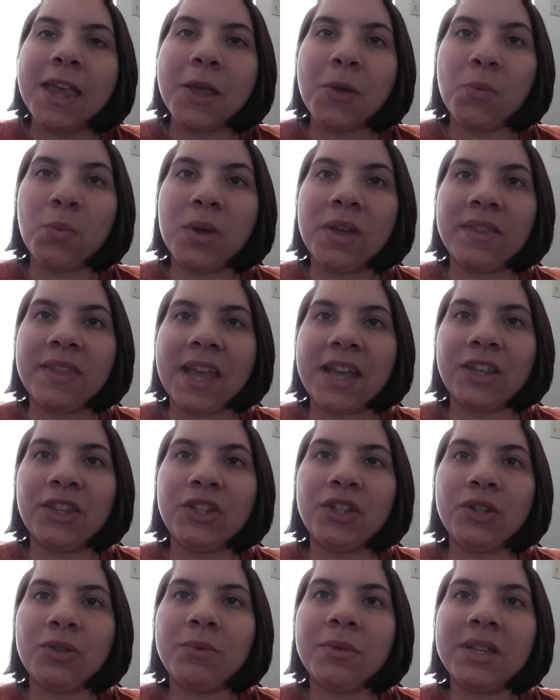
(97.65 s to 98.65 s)
When that
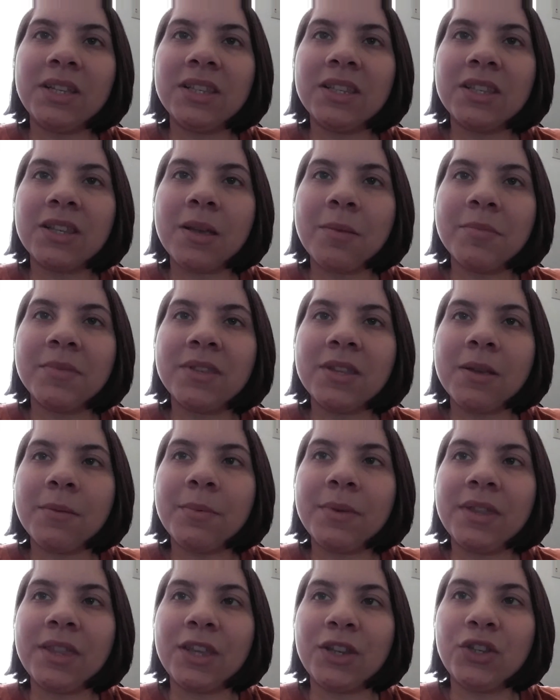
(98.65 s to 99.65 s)
two weeks comes up
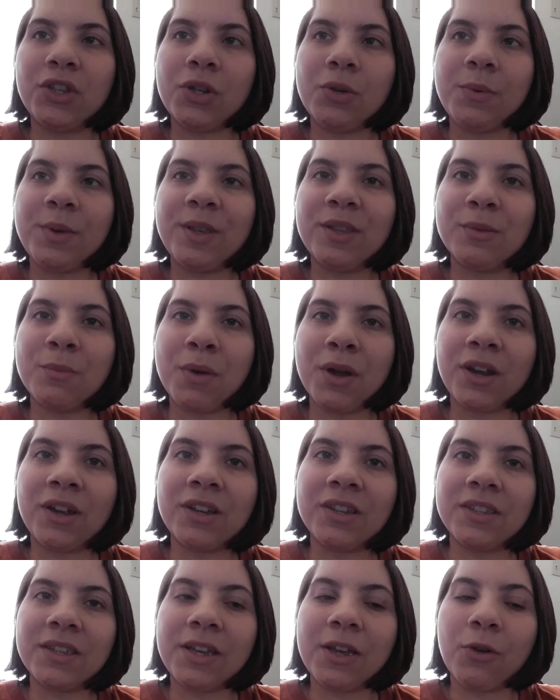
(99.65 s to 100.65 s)
and the two weeks
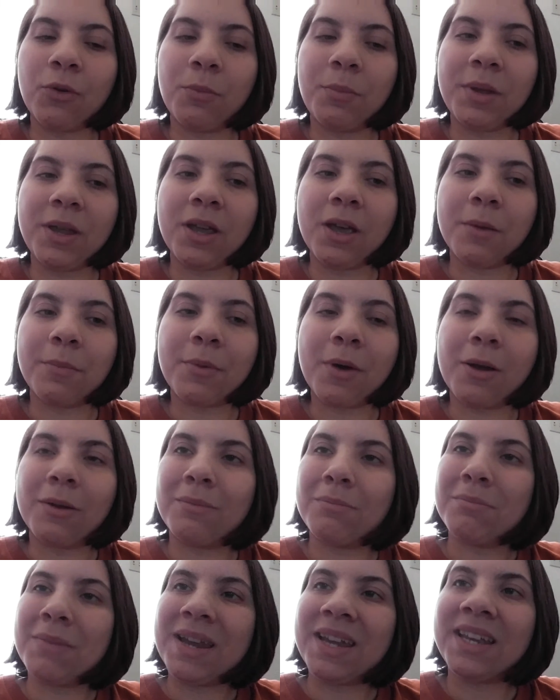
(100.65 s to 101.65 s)
marks, it will be up
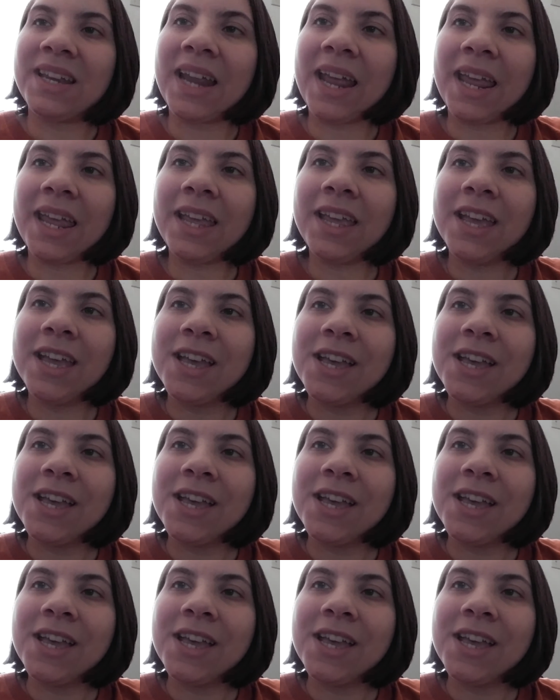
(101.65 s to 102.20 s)
on Monday.